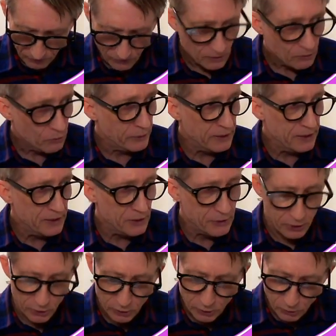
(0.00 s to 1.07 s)
What I need to
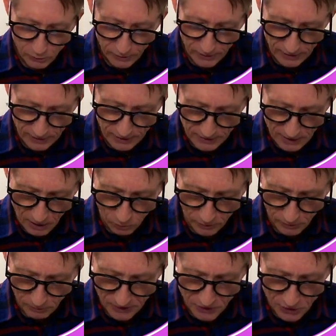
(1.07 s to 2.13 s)
do is I want
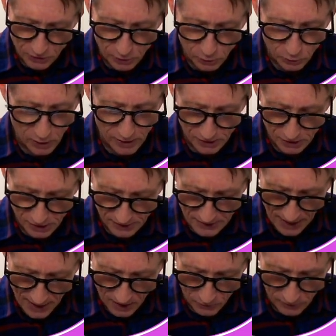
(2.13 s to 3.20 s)
him to scrunch
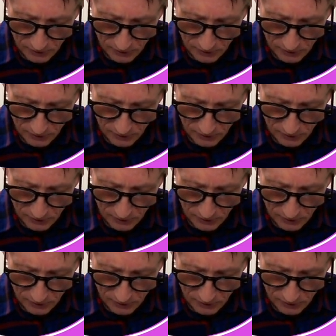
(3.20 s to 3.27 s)
down a